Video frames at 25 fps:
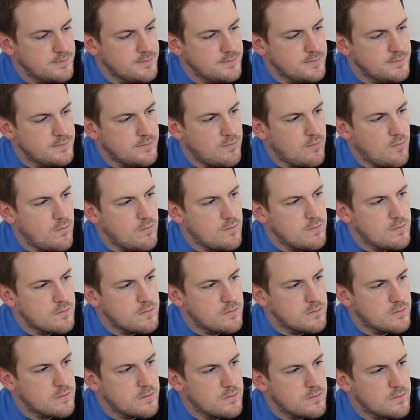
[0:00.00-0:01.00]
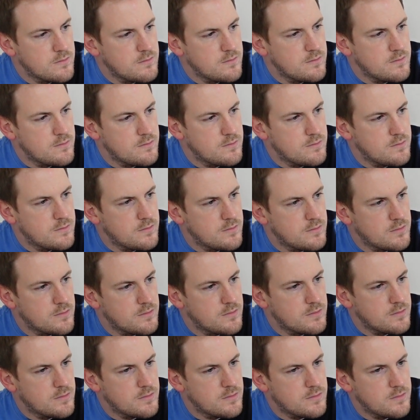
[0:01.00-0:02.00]

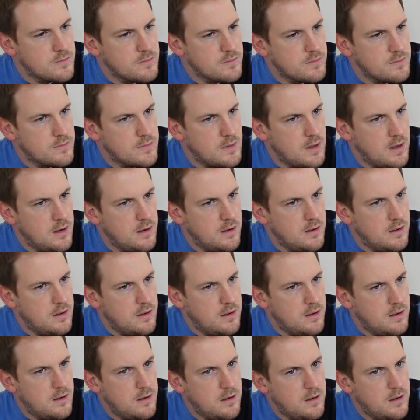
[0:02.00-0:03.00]
[no speech]